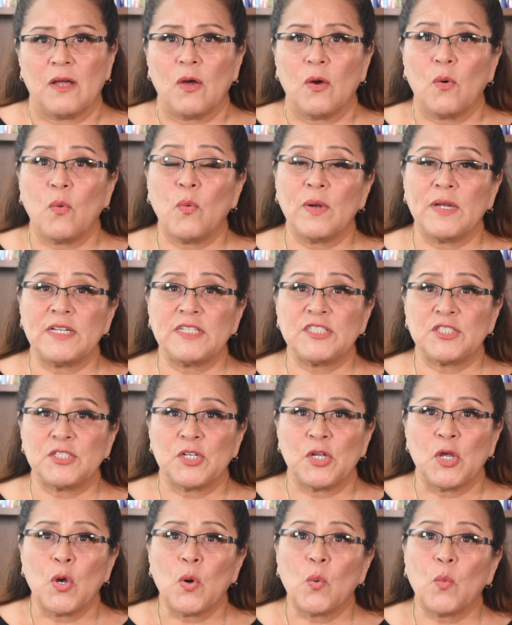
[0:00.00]
which
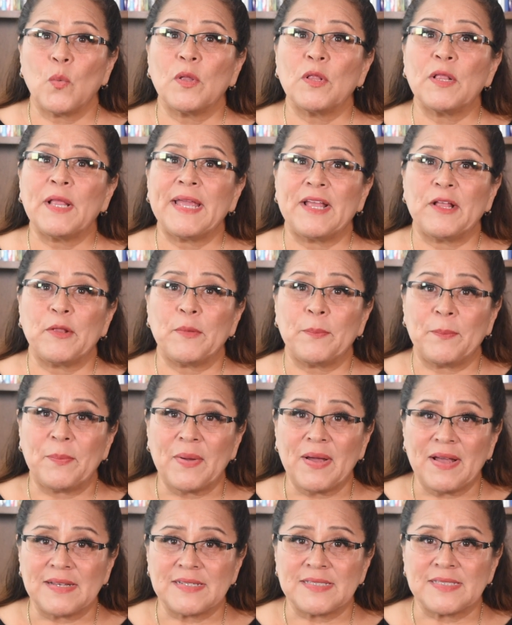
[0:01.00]
will help
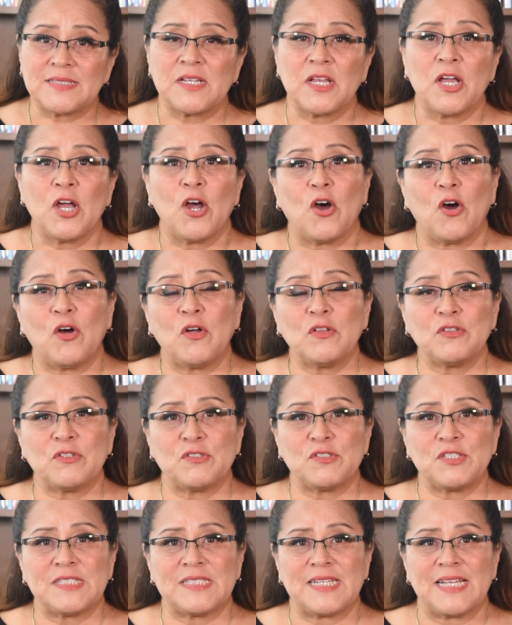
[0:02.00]
us
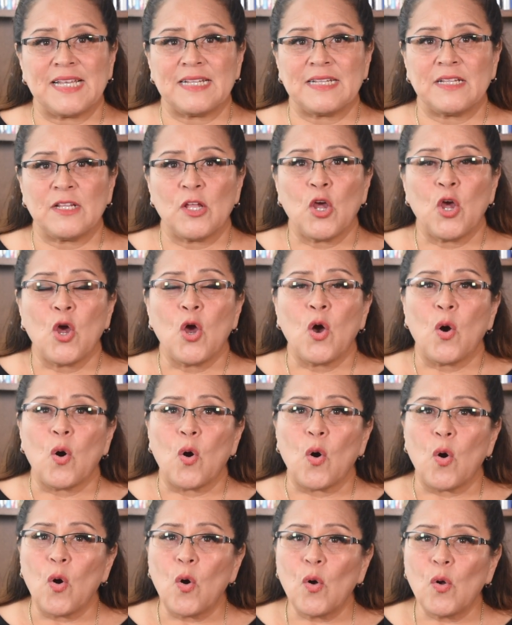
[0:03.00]
understand
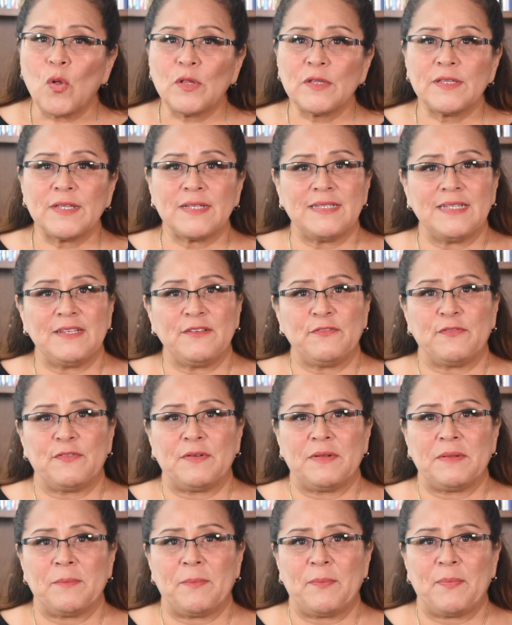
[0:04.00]
all the
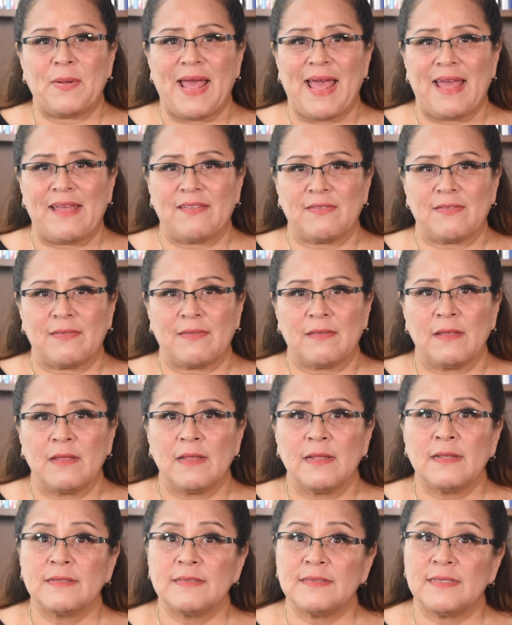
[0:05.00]
different paths
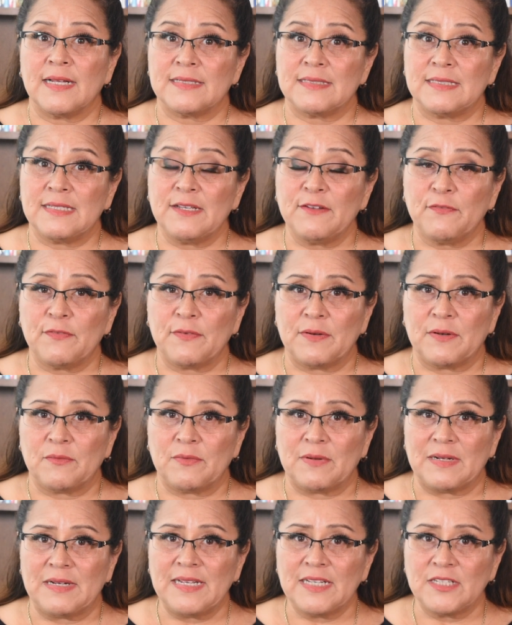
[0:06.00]
that different
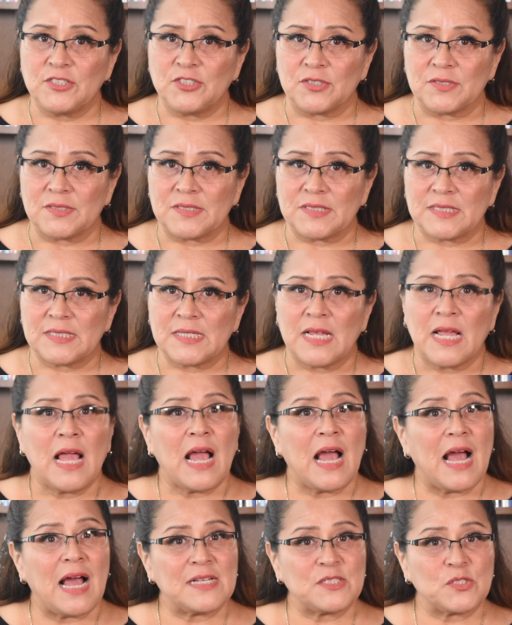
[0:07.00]
religions,
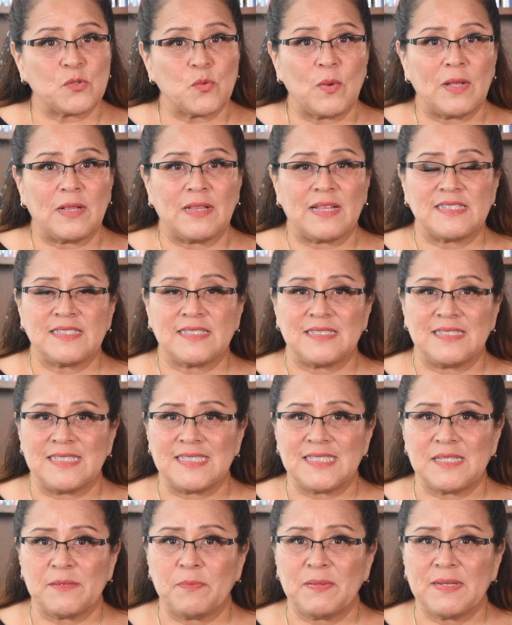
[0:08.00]
as well as
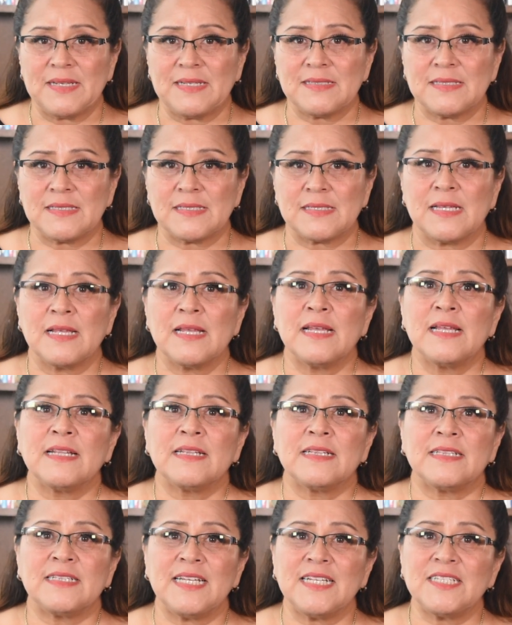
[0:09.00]
disciplines,
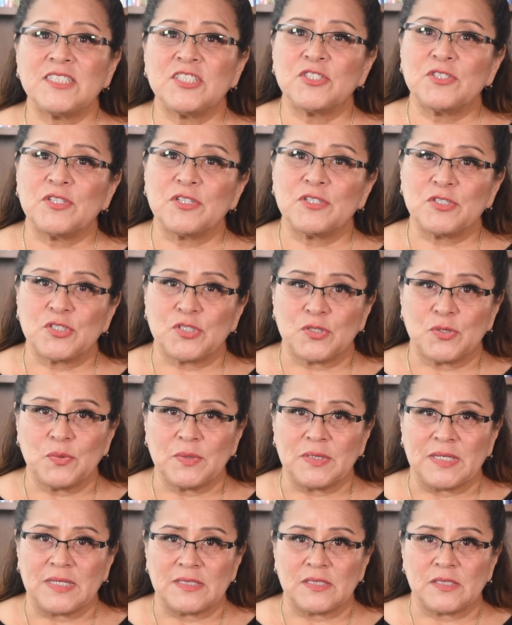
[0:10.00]
teach their
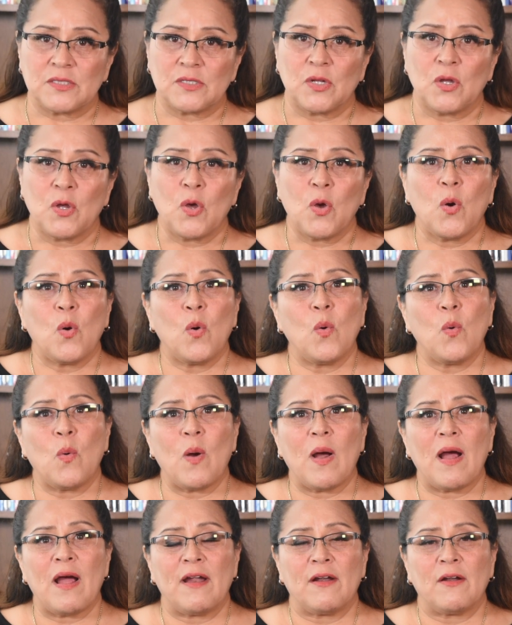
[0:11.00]
students who
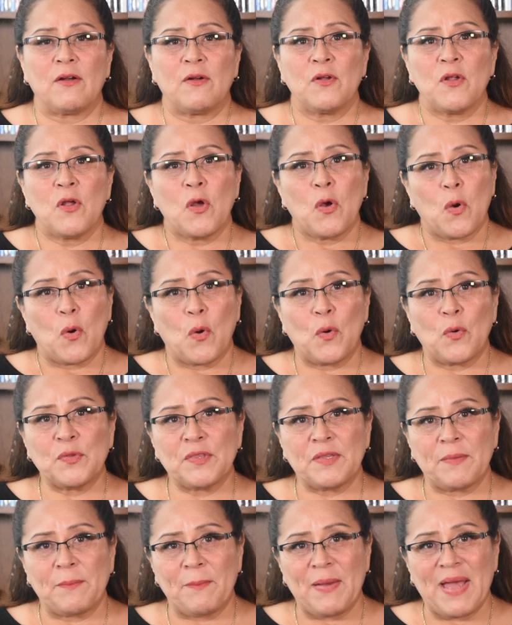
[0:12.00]
are on the
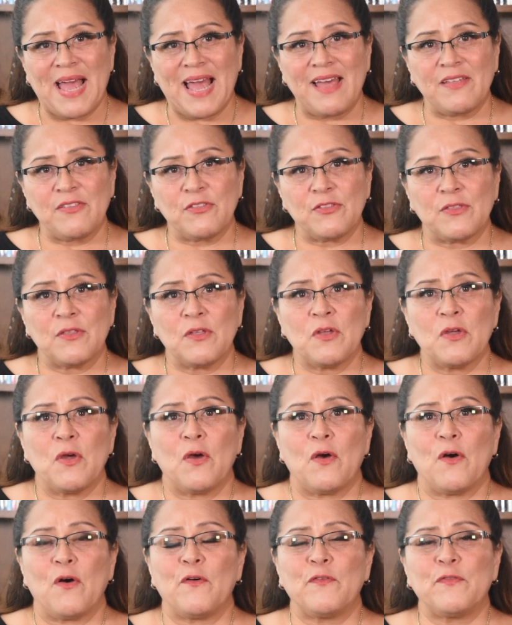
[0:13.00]
path
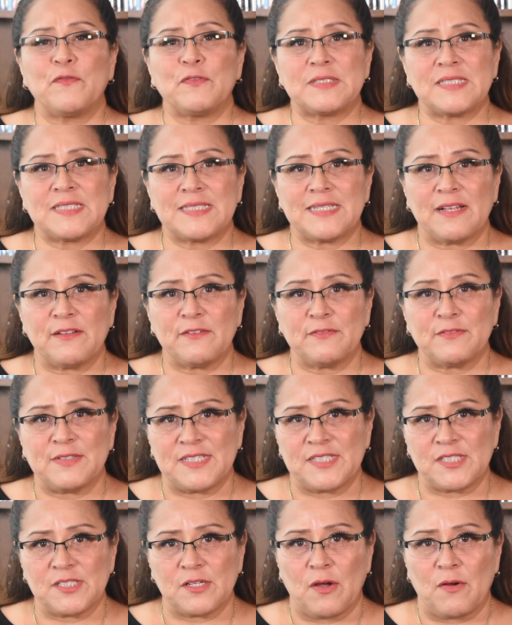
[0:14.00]
of
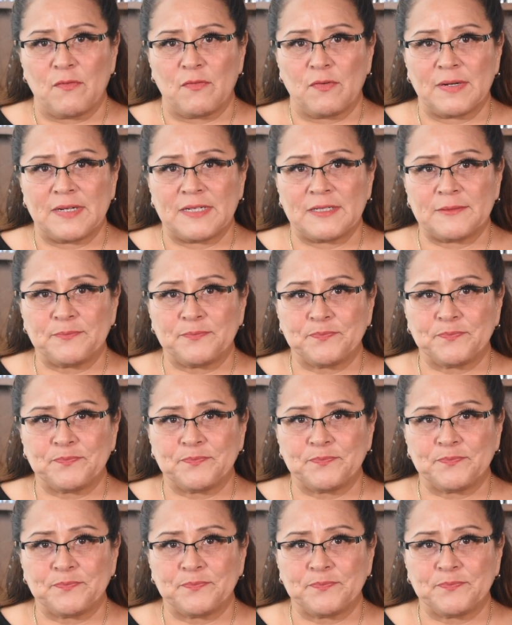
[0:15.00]
self-discovering